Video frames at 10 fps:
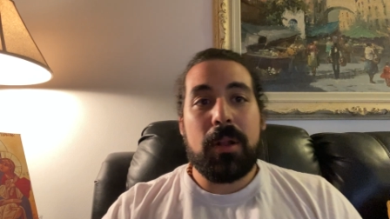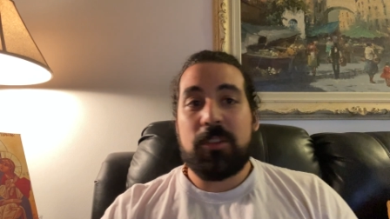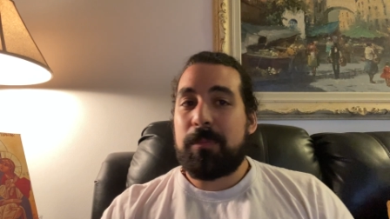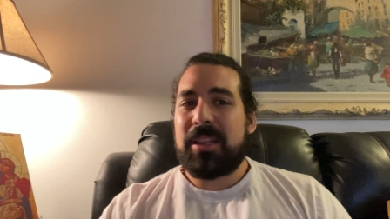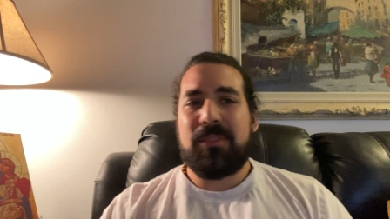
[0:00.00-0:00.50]

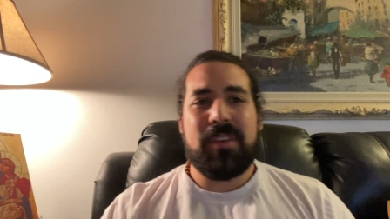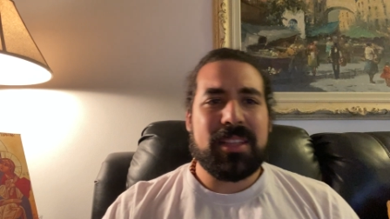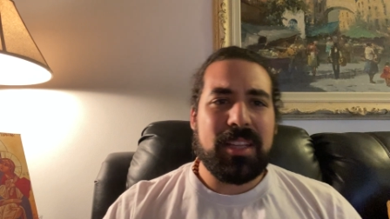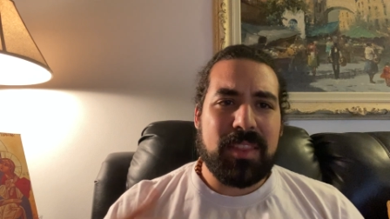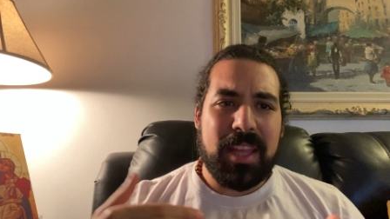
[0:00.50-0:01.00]
despite the
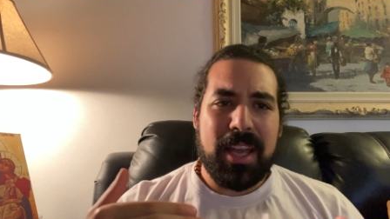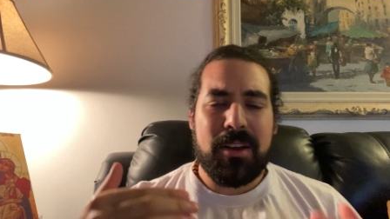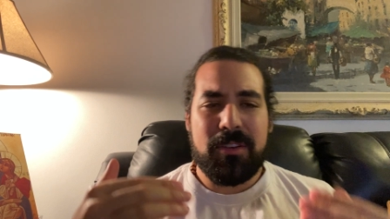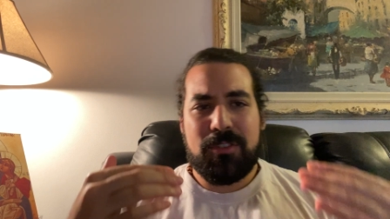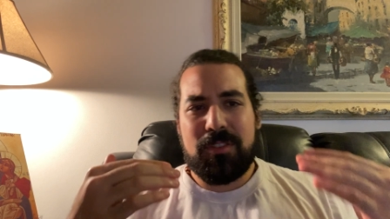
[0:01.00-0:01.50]
fact that
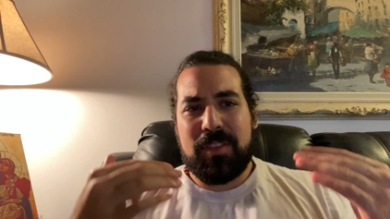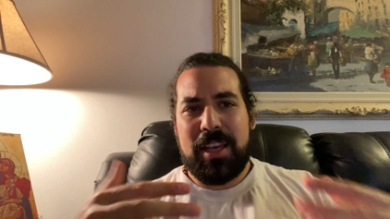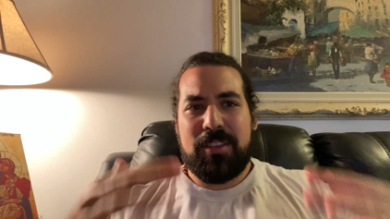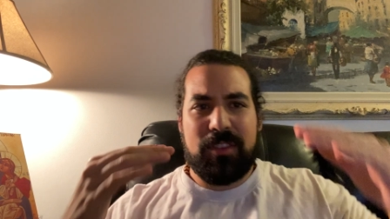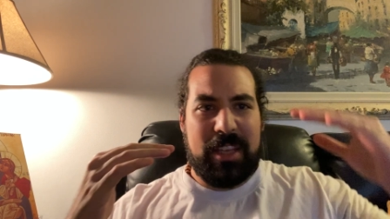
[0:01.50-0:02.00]
there's
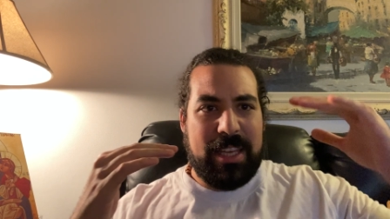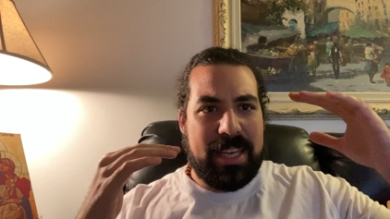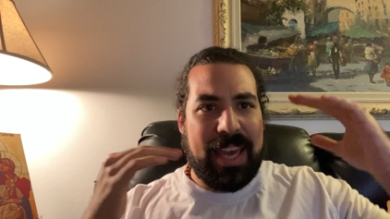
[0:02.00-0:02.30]
this